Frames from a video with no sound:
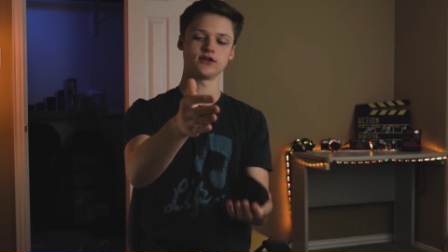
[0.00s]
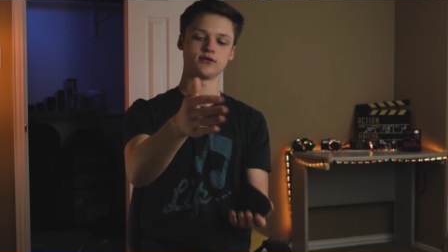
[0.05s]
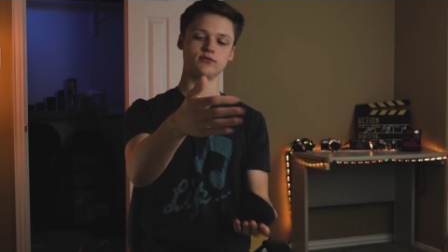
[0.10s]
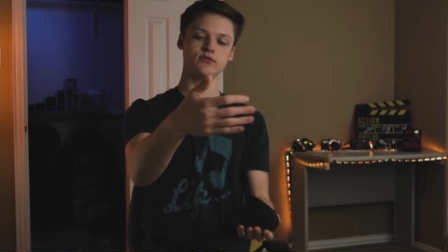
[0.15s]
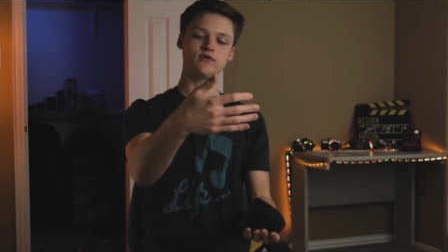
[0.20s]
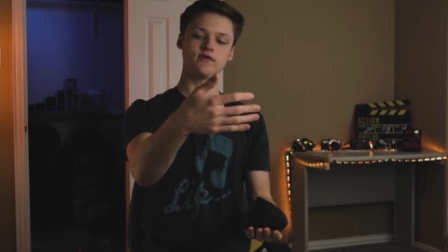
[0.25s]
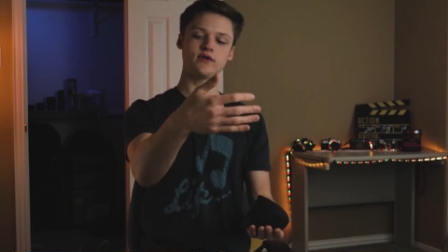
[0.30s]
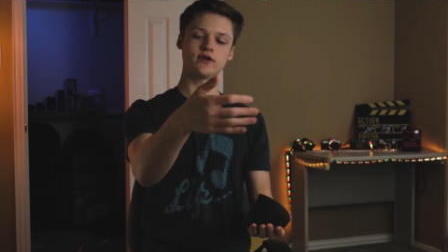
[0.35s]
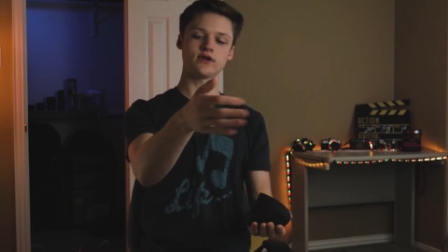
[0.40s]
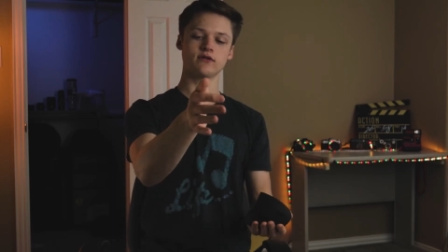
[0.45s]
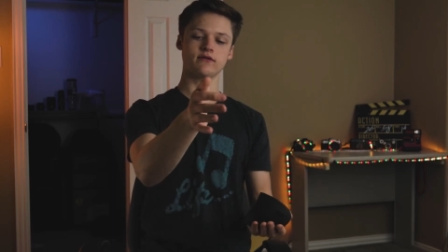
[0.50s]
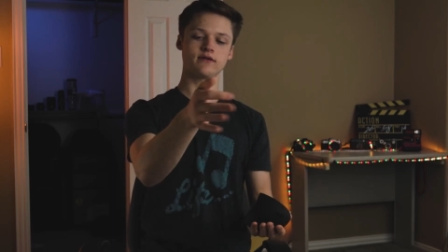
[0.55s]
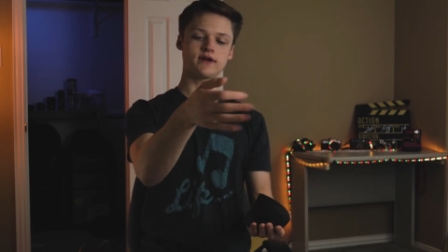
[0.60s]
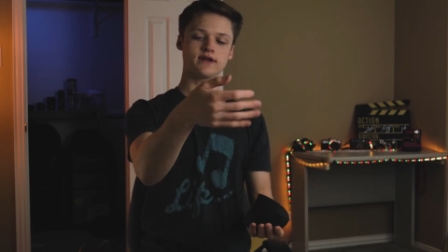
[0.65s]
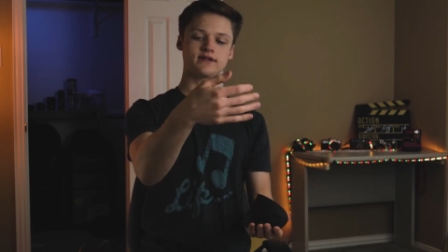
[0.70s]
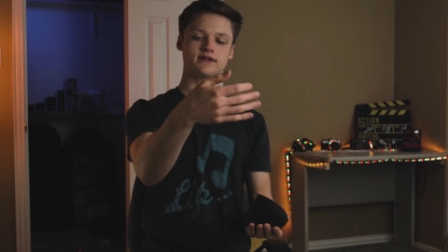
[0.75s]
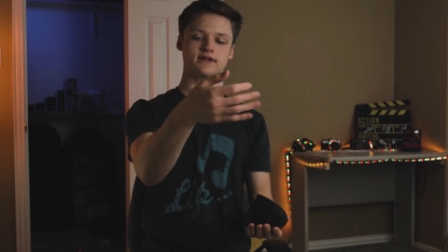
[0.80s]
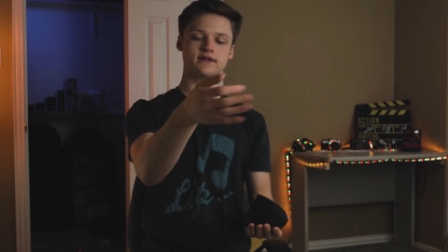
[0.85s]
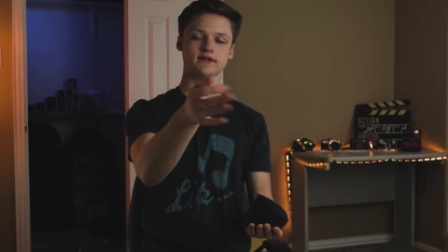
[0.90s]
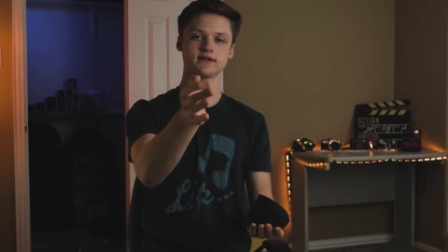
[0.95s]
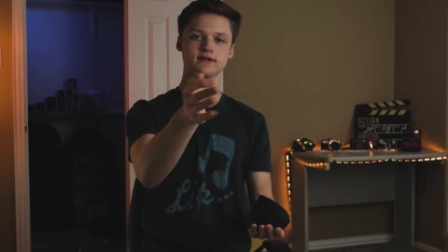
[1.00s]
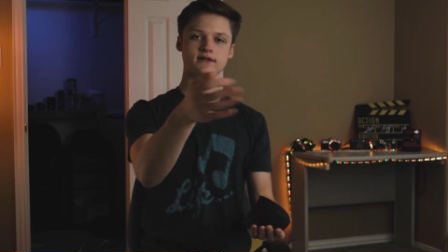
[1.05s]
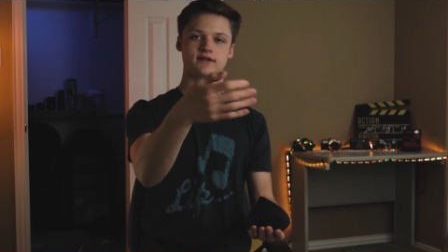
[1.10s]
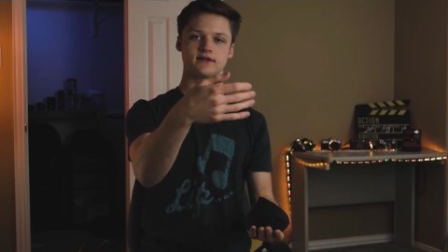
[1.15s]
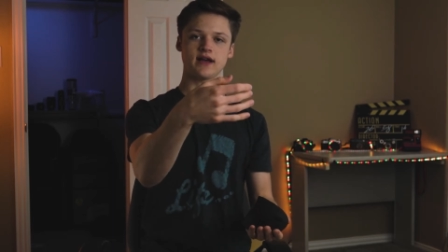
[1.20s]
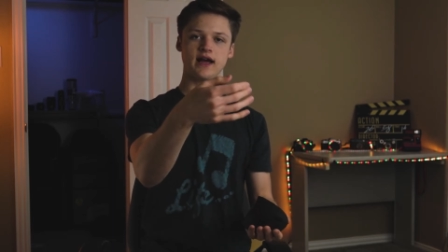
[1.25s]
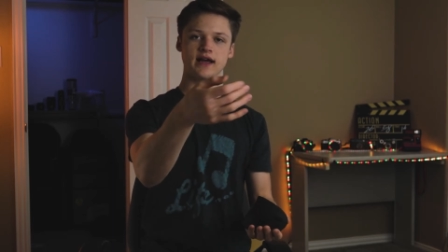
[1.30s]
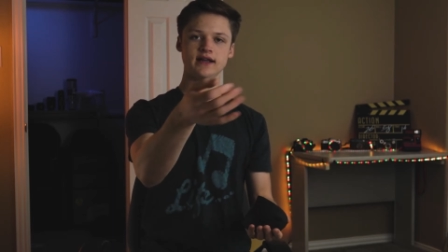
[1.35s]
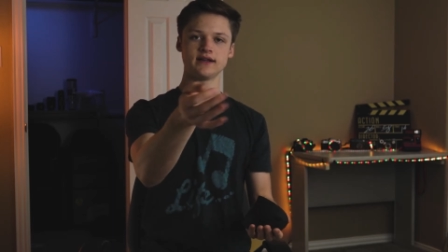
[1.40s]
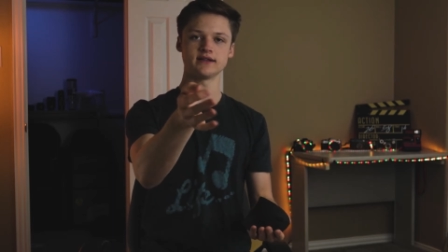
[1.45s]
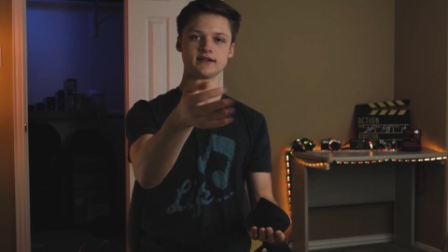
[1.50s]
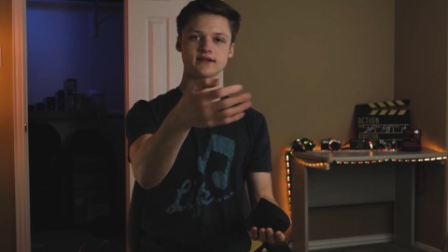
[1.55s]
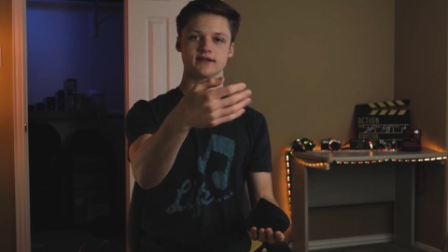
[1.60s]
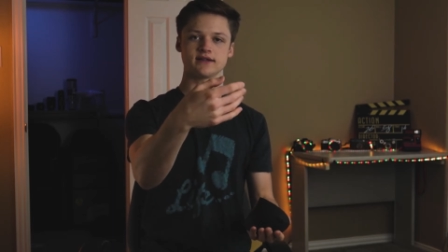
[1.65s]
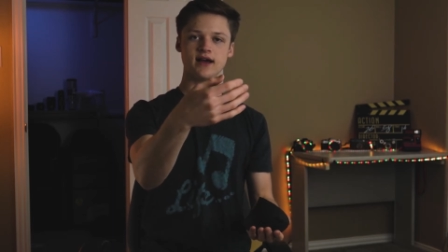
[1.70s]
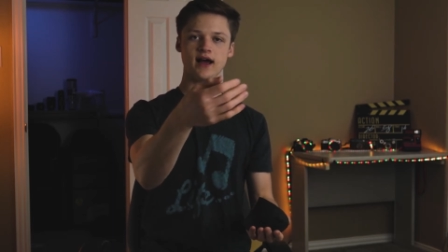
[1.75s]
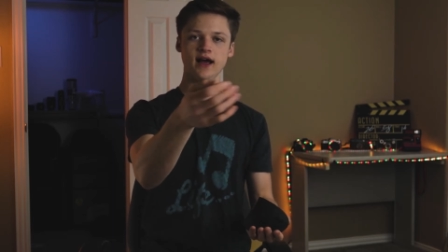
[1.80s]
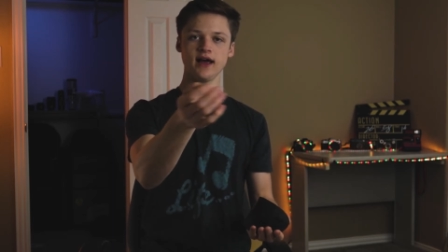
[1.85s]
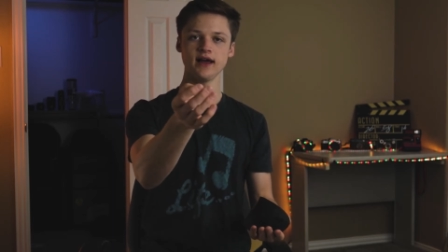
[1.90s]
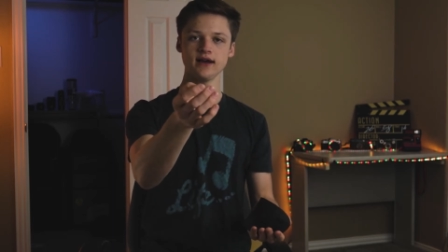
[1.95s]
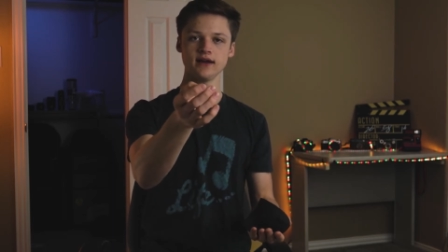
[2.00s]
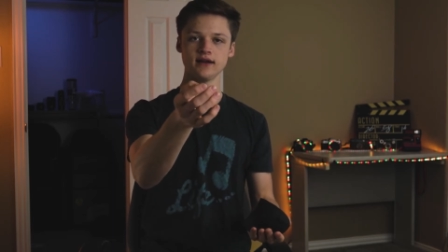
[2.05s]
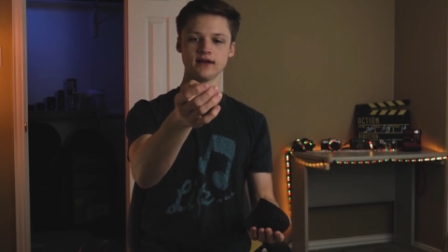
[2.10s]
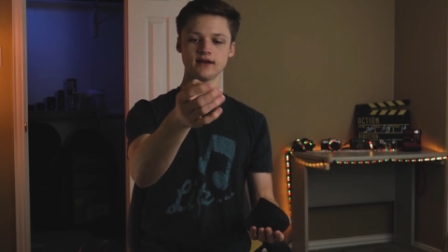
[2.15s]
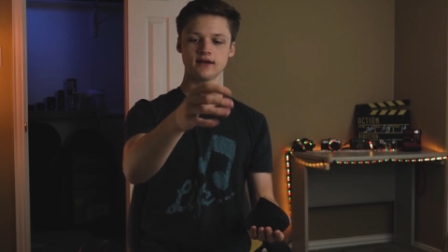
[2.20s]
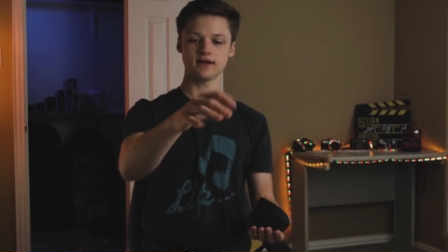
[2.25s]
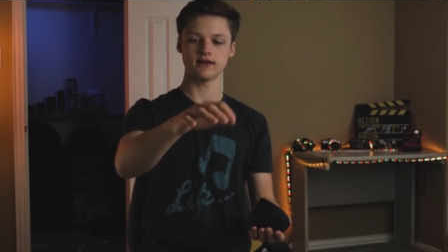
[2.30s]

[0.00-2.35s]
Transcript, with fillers: you're moving your wrist side to side,